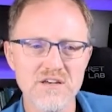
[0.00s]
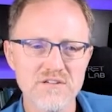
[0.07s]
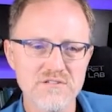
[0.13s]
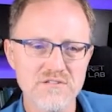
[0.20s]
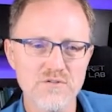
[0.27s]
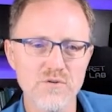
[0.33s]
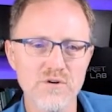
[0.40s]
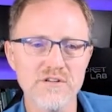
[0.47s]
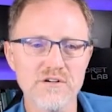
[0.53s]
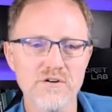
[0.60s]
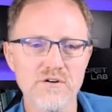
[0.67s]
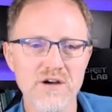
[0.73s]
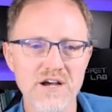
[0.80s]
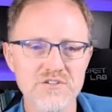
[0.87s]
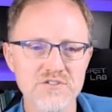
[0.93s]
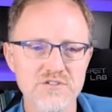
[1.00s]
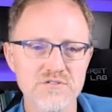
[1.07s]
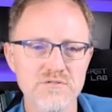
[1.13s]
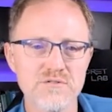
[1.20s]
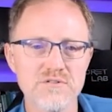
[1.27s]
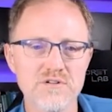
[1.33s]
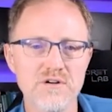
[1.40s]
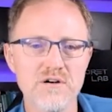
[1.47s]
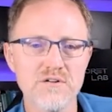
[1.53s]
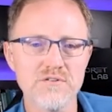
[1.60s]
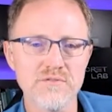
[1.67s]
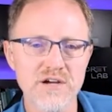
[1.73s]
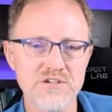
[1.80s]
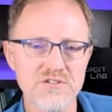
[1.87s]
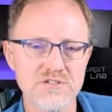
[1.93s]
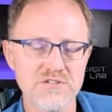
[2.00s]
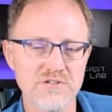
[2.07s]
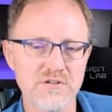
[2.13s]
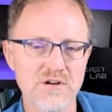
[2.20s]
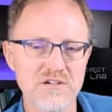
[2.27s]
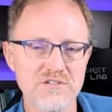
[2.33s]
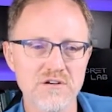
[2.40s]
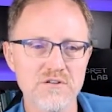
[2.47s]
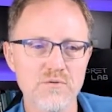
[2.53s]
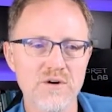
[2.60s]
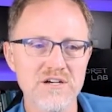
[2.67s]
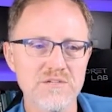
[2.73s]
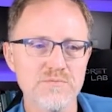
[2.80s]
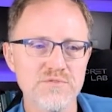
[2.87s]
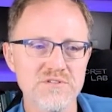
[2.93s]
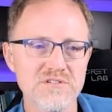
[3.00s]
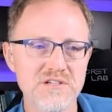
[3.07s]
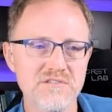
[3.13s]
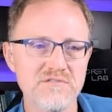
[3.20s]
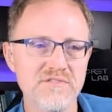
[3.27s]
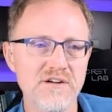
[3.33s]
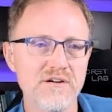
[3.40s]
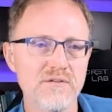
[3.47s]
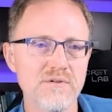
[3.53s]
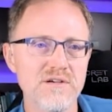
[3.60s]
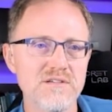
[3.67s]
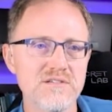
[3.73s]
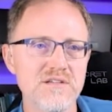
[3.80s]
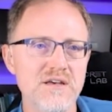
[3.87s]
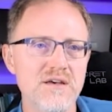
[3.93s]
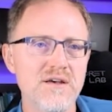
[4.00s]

soil and grass strewn in all directions across otherwise pristine fairways.